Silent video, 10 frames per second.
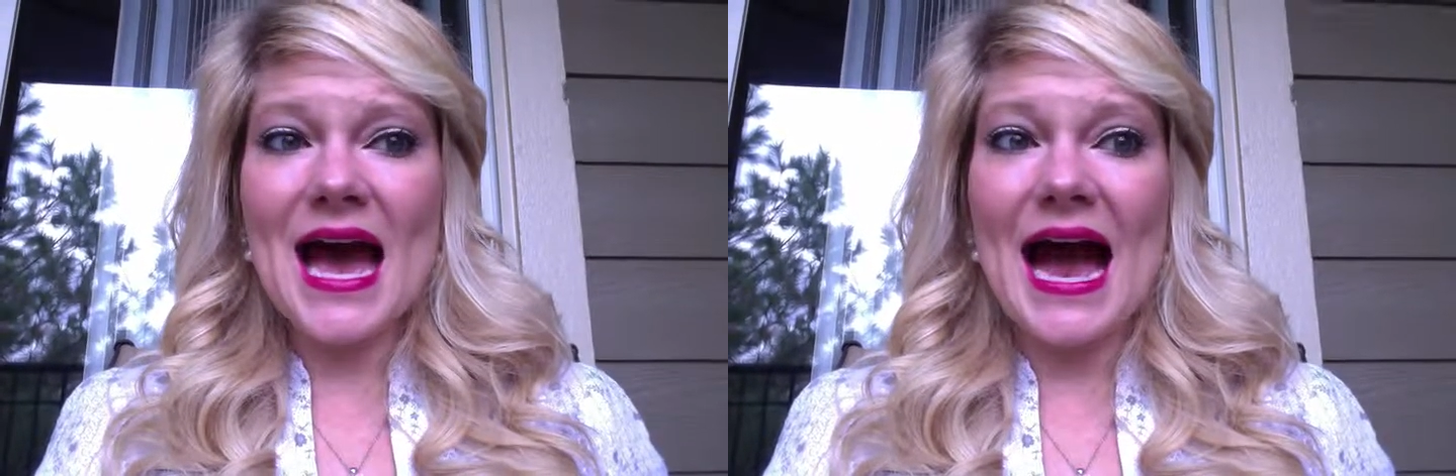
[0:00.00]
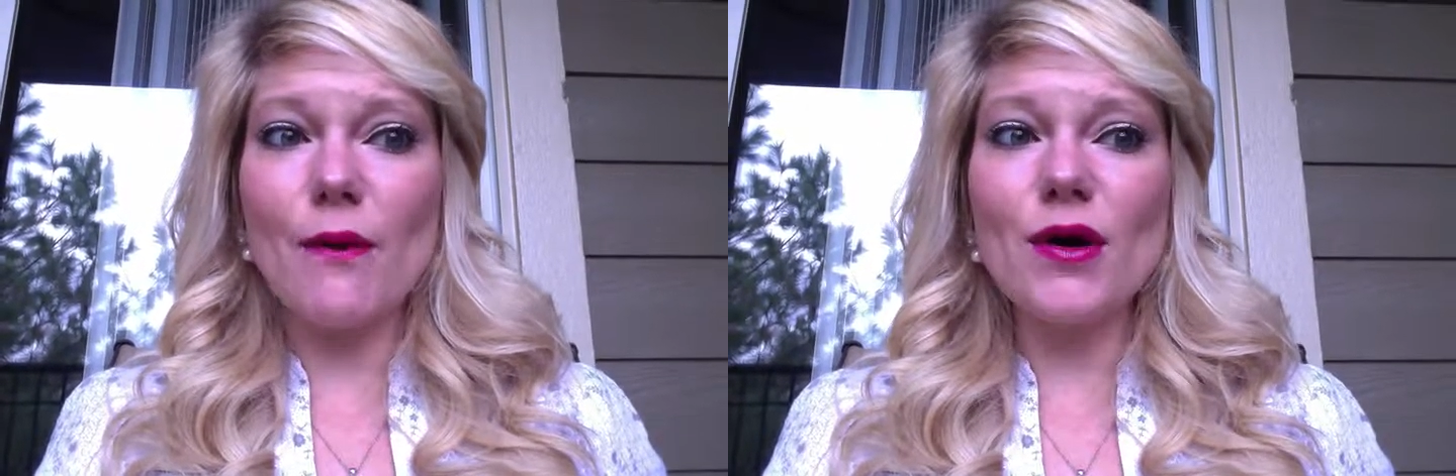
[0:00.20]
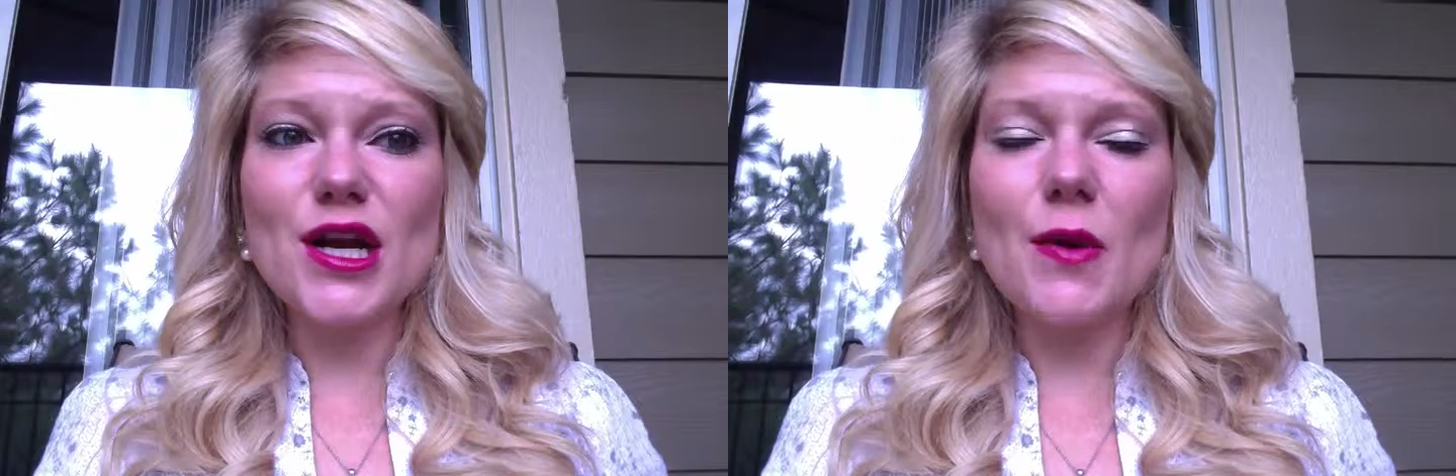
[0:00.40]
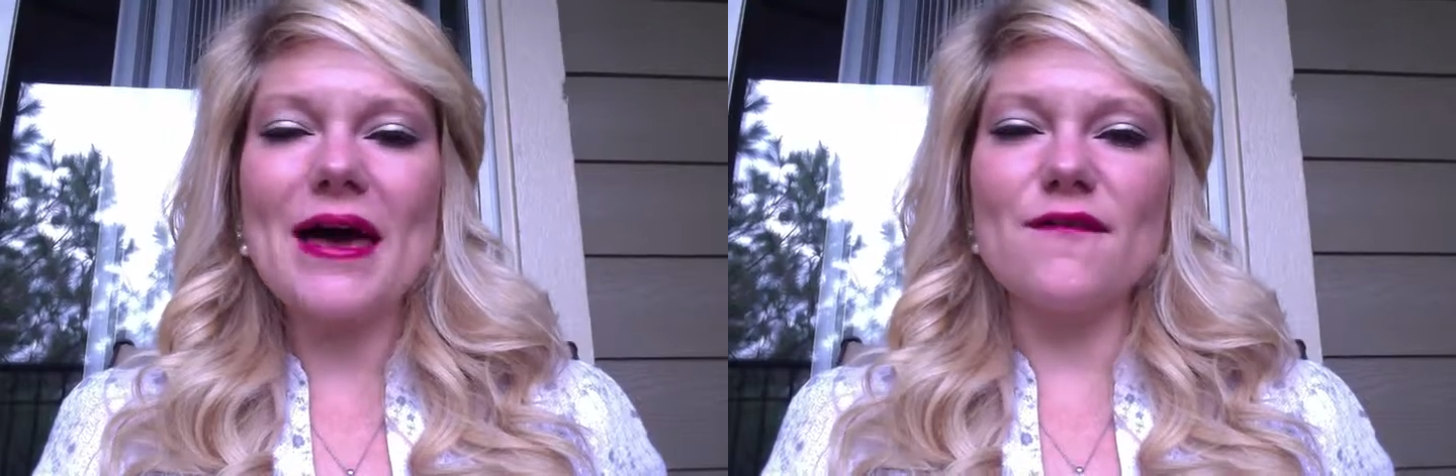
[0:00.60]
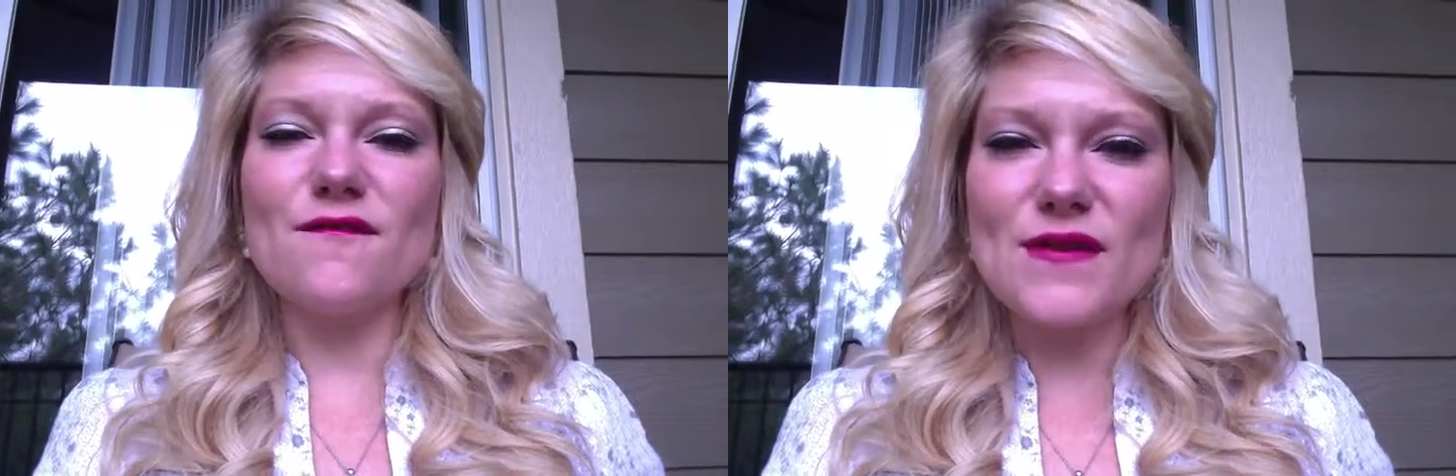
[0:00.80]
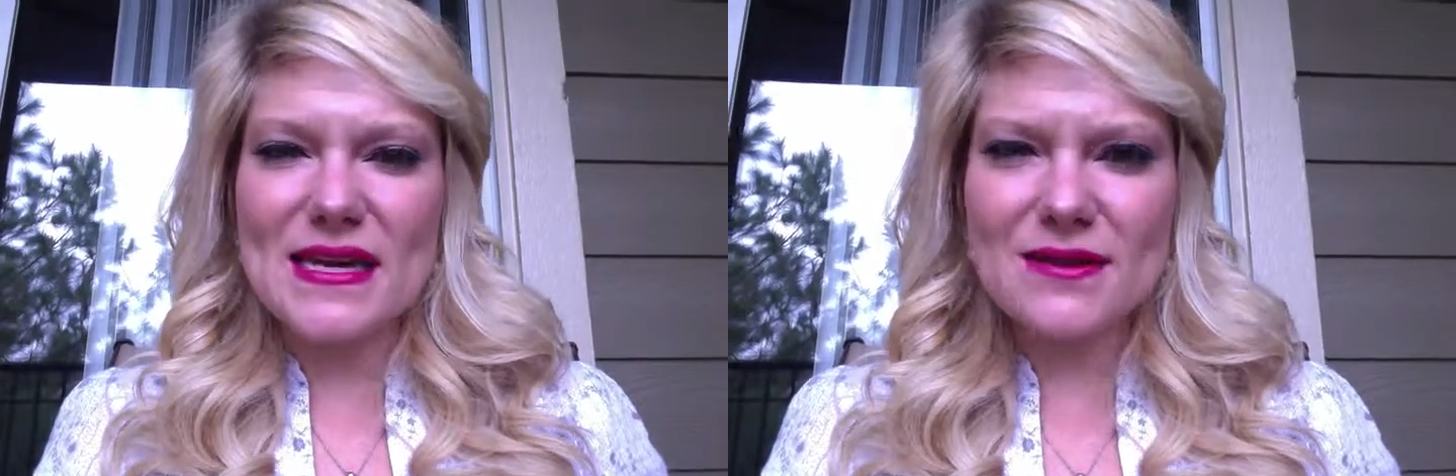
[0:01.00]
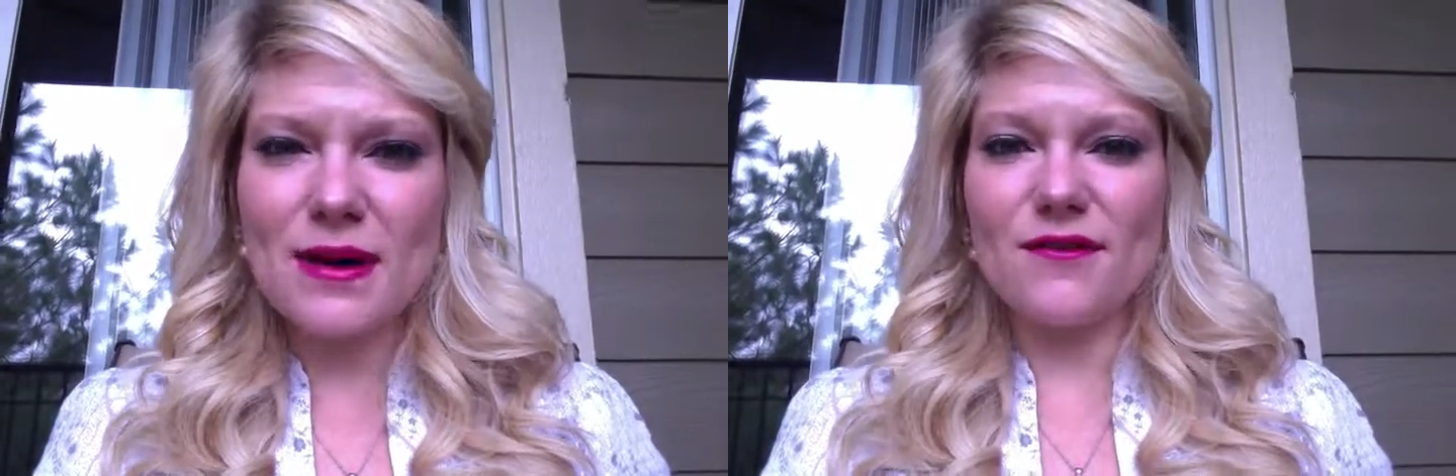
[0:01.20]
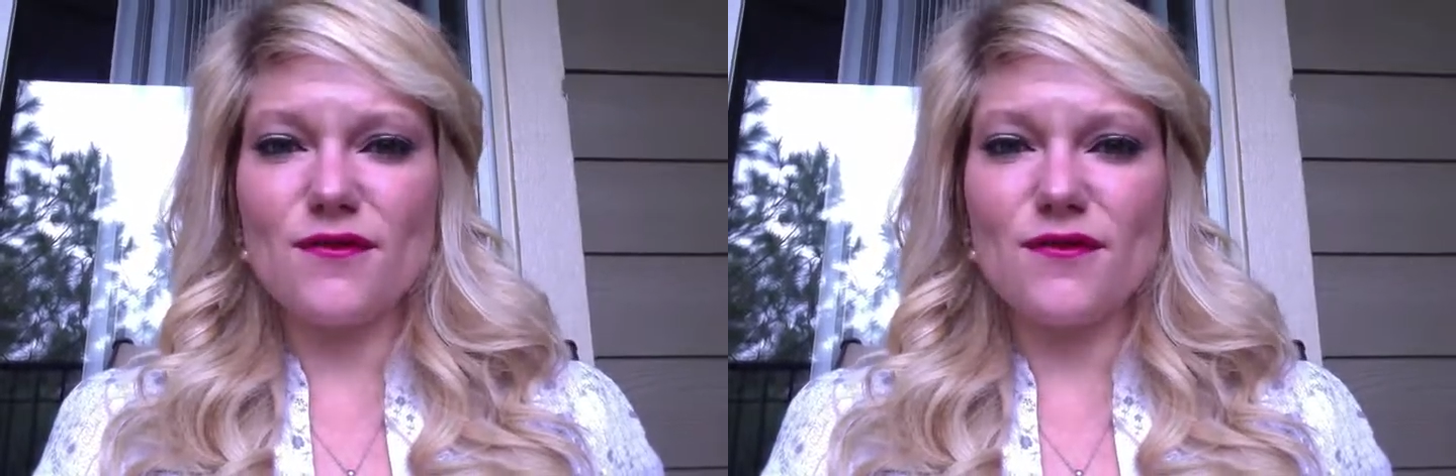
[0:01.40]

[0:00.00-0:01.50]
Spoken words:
I want to know how to feed my